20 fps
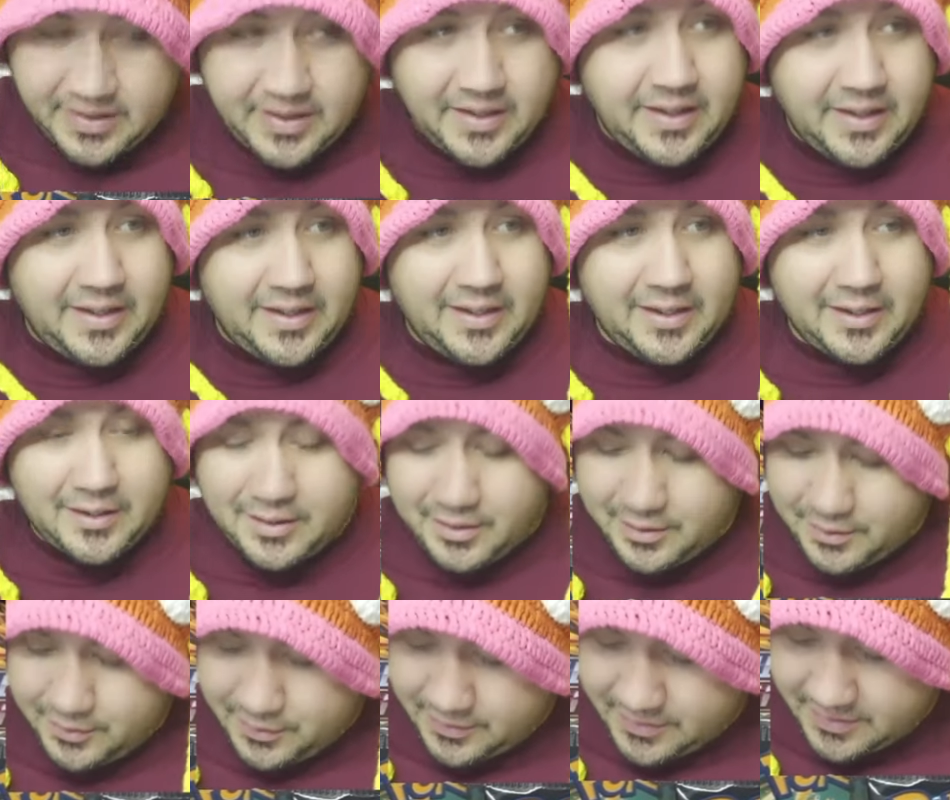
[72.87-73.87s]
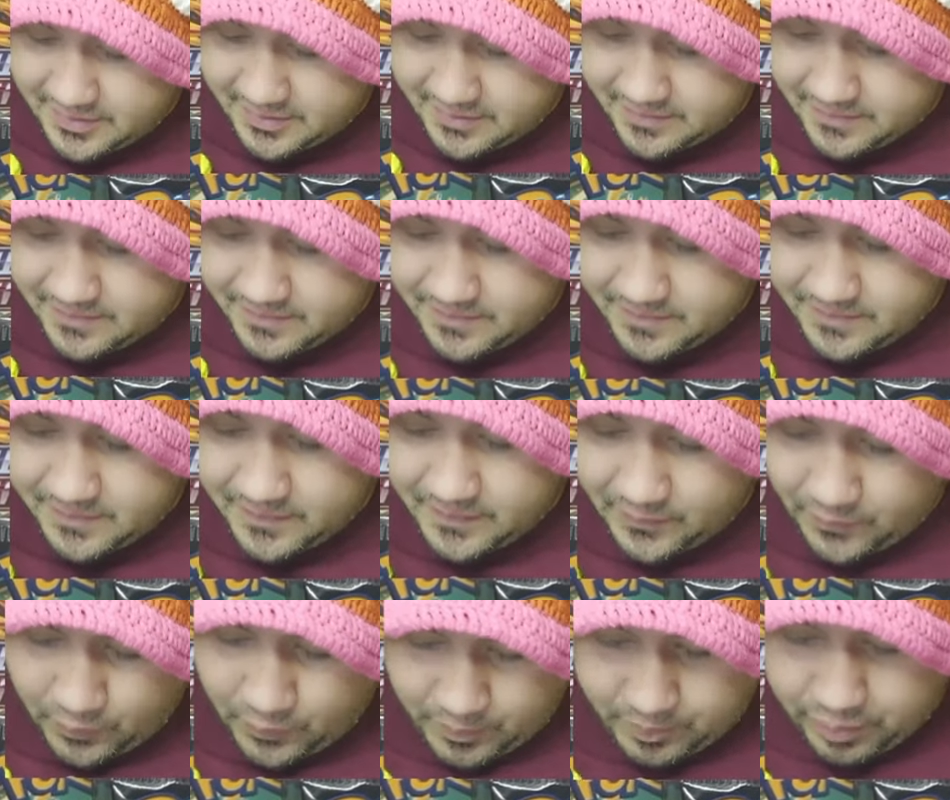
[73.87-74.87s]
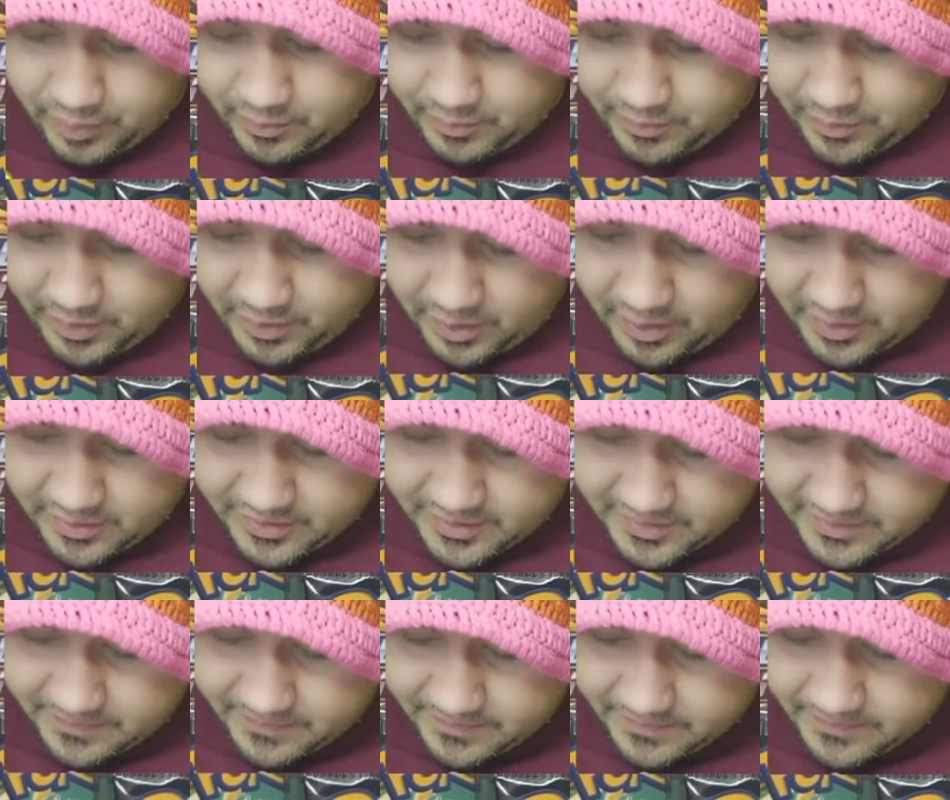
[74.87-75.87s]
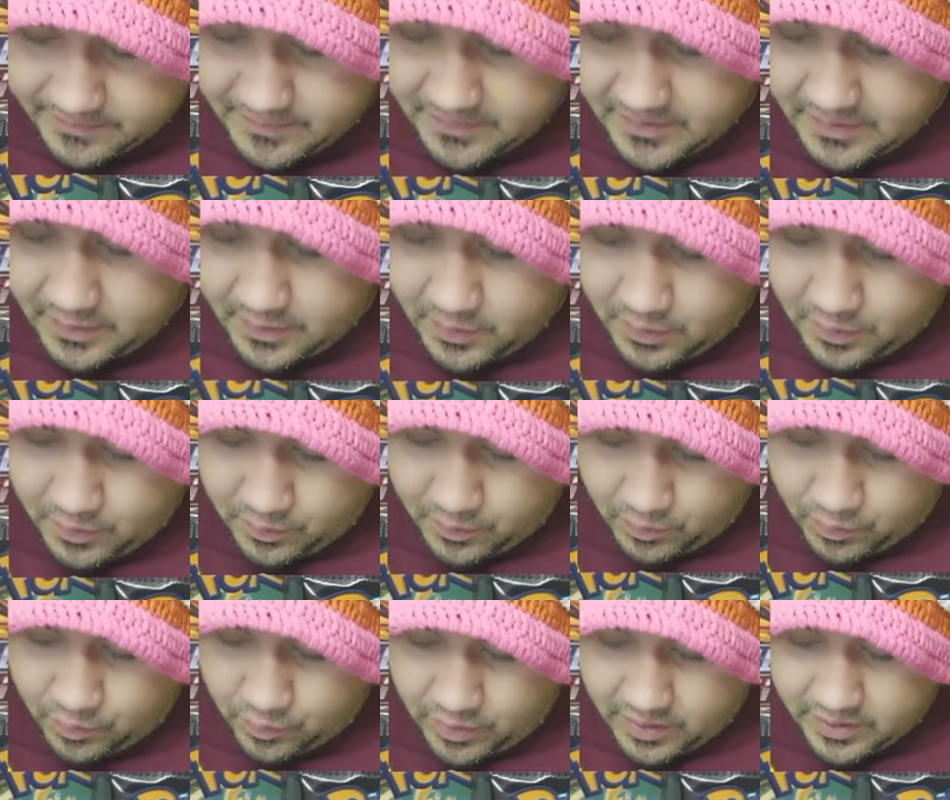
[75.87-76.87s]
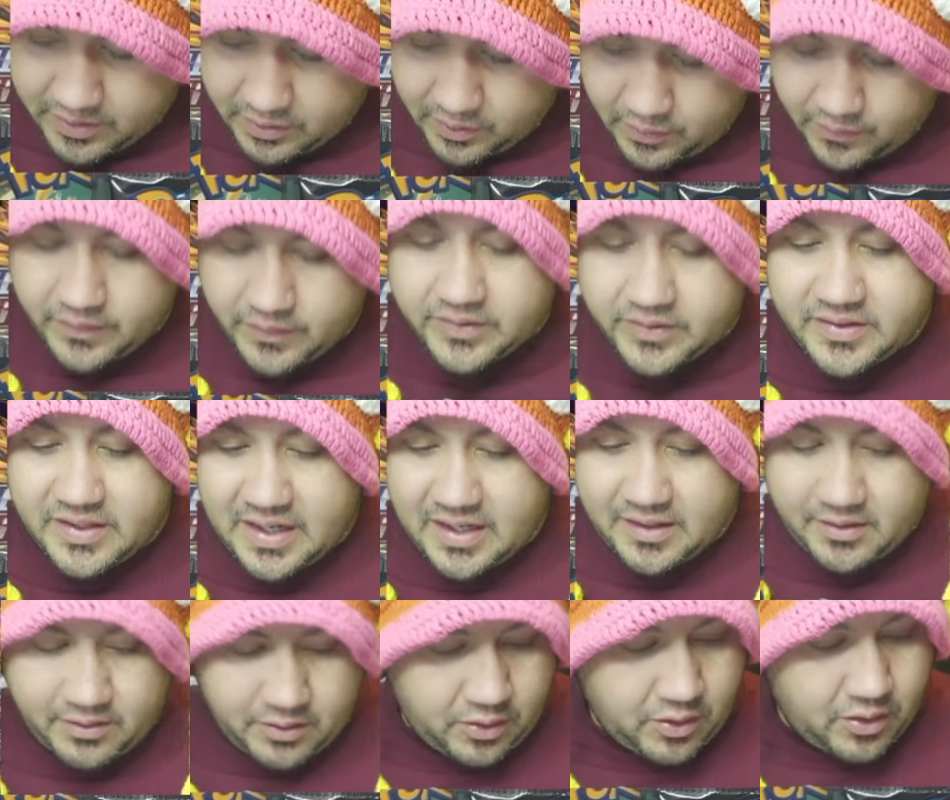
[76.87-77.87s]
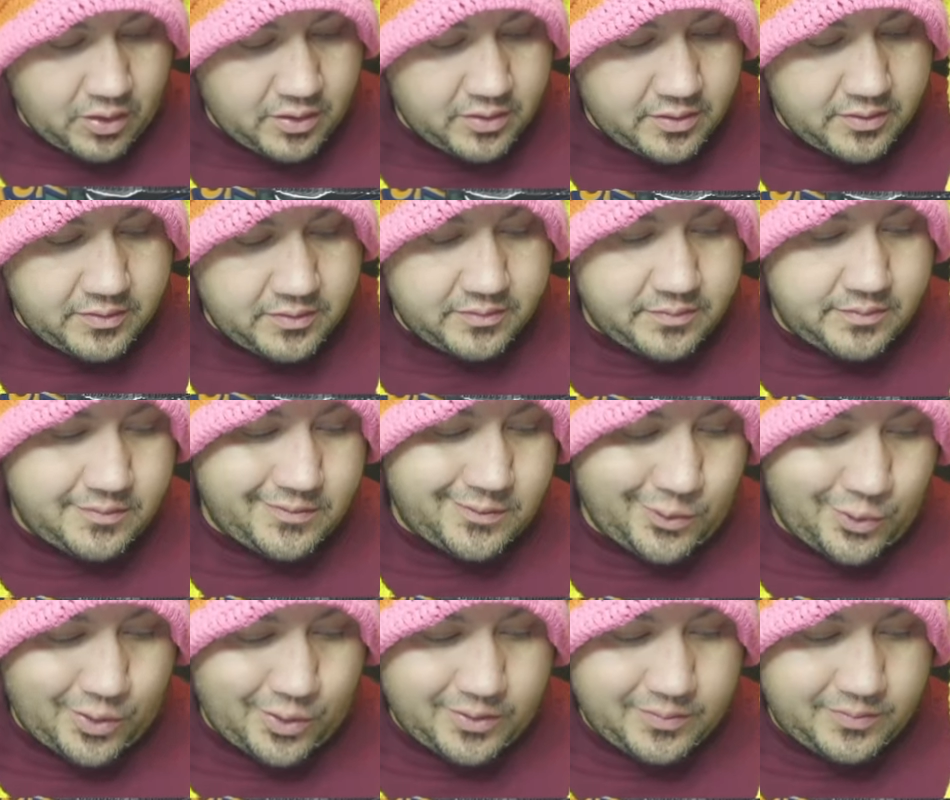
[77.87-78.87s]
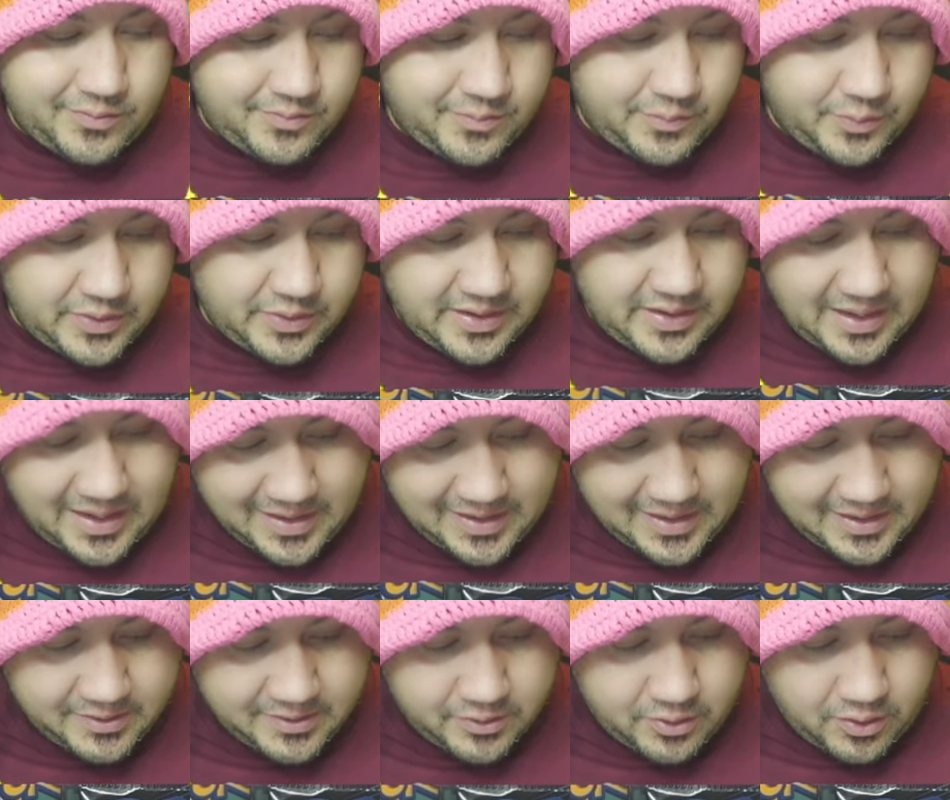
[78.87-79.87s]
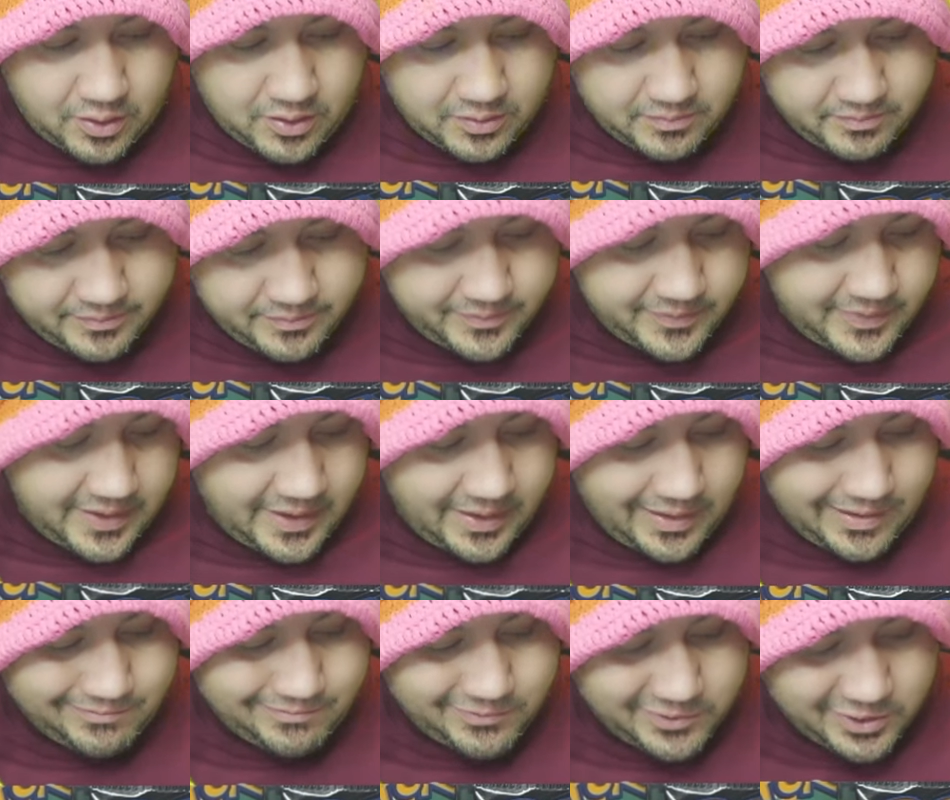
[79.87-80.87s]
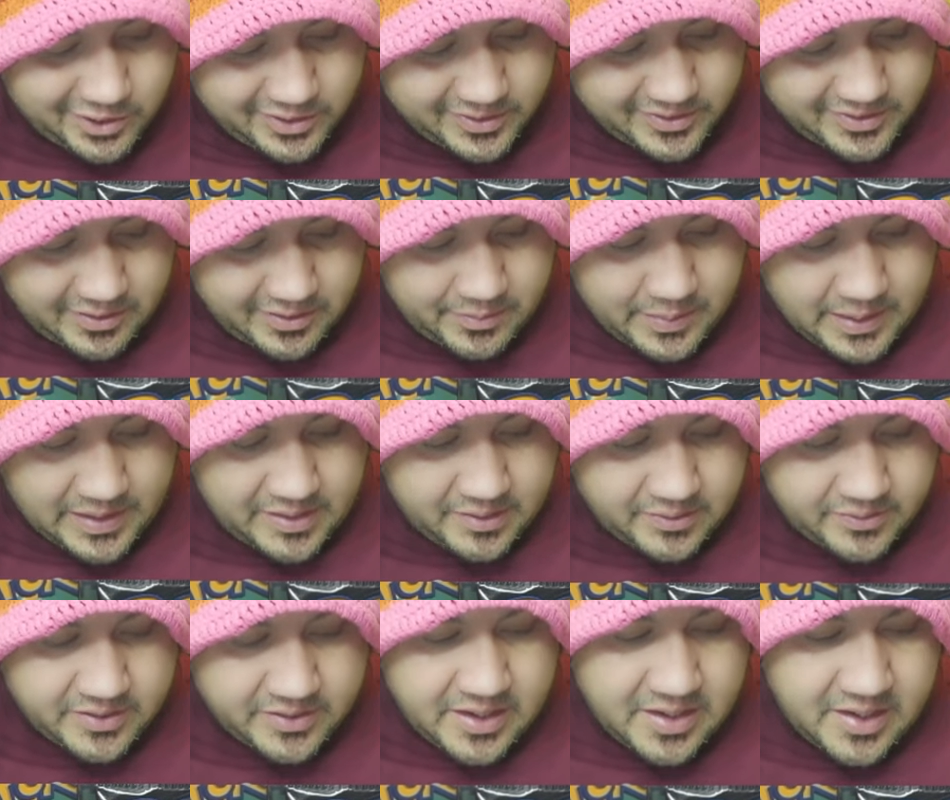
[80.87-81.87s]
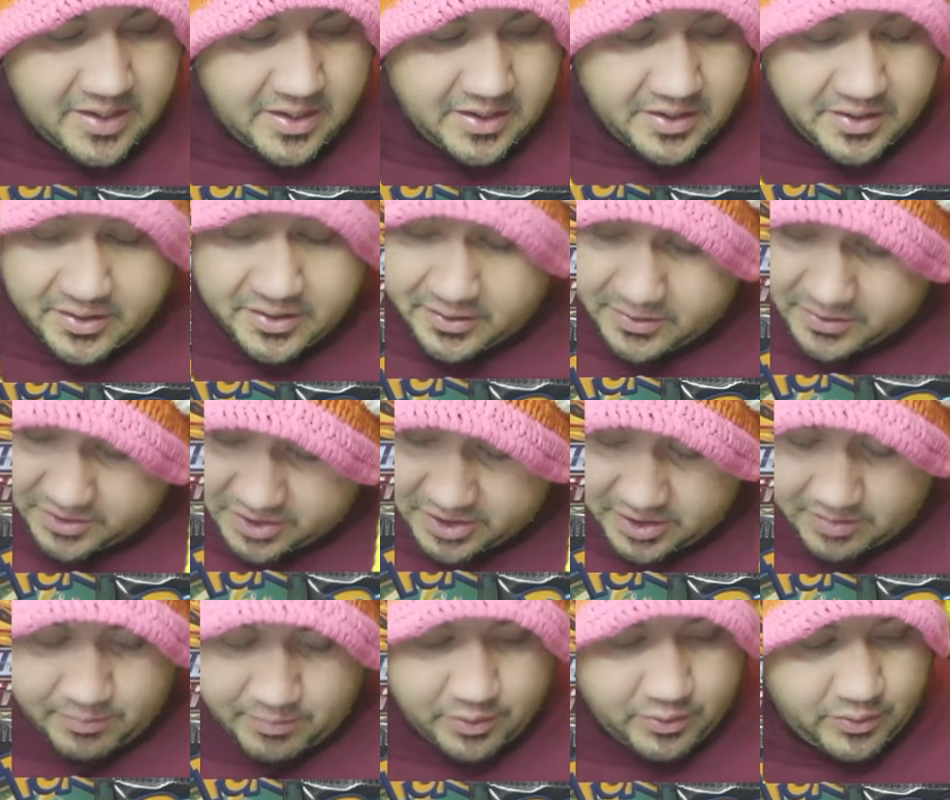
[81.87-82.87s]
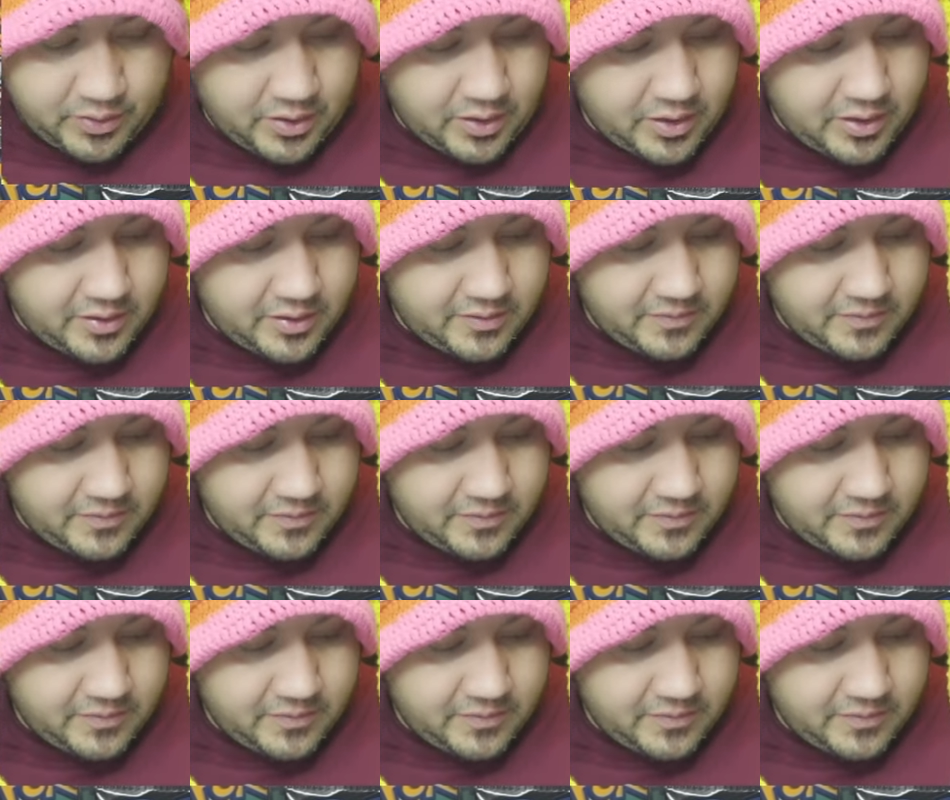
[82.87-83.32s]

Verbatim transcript: It includes four promo cards, one oversized card, or what I like to call them, and so does everybody else, jumbo card,